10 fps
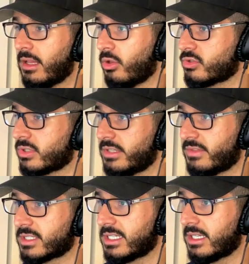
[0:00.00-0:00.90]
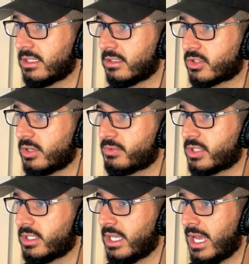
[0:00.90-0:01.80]
also leave this link in the
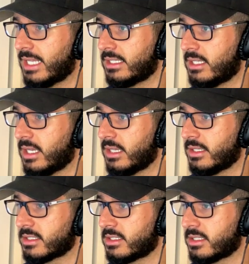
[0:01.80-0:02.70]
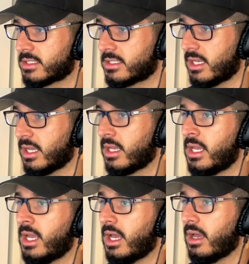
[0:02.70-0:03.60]
description. They had there's this
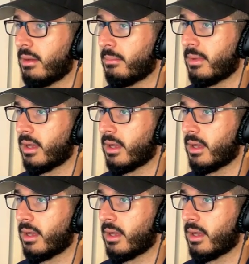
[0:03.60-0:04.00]
um,